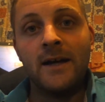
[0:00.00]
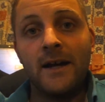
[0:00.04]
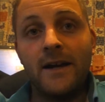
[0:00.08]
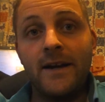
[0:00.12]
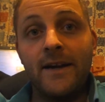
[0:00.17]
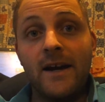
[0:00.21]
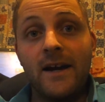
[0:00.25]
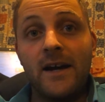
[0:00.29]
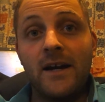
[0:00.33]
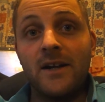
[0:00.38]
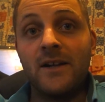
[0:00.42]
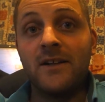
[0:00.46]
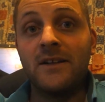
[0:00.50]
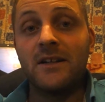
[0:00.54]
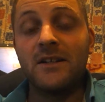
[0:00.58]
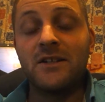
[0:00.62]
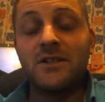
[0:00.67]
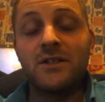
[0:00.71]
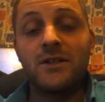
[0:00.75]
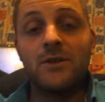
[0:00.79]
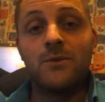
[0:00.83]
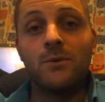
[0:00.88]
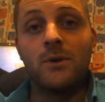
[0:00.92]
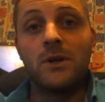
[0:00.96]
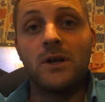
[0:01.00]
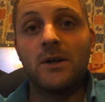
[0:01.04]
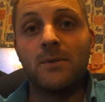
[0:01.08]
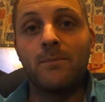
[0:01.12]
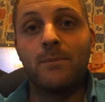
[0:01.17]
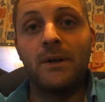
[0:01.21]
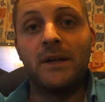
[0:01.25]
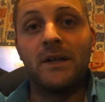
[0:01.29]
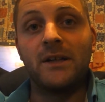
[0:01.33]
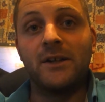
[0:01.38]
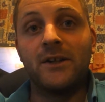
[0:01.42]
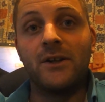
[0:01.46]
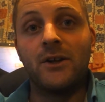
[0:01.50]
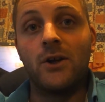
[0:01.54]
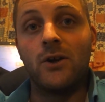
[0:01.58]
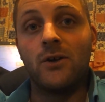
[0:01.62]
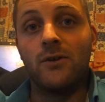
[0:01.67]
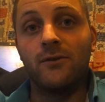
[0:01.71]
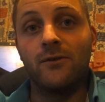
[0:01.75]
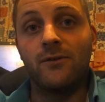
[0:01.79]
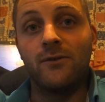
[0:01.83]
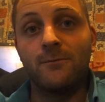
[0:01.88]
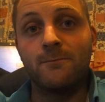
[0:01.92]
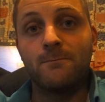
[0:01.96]
And then they still weren't peeling
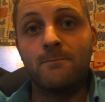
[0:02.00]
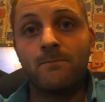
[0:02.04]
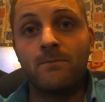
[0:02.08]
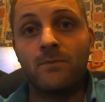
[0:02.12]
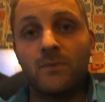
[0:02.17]
off.